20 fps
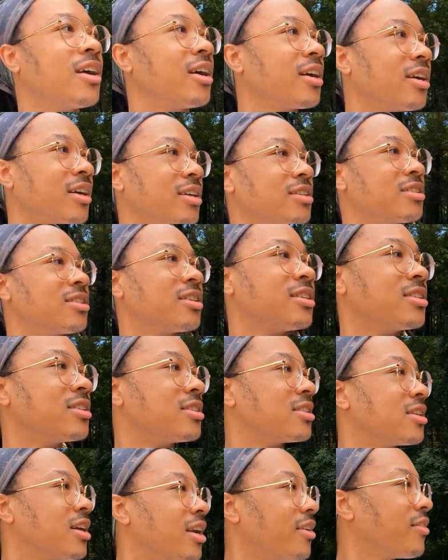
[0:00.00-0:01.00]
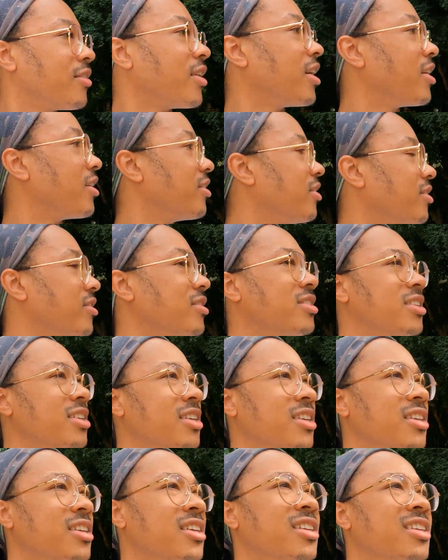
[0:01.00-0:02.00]
I guess instead of that, you do
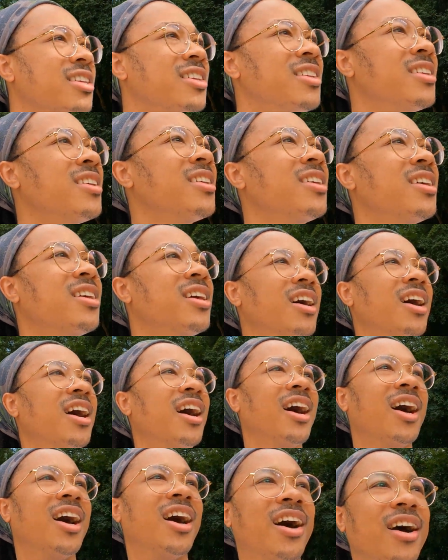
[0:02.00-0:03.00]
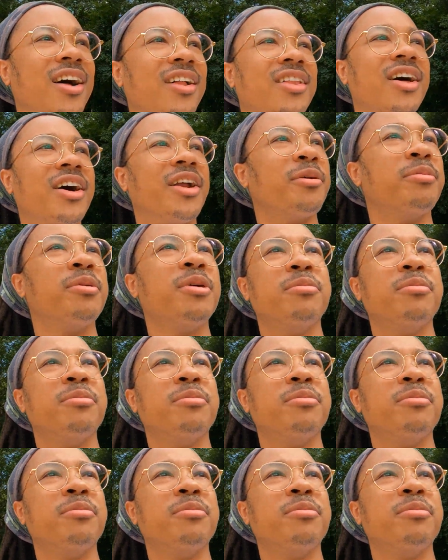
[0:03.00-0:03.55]
see a lot of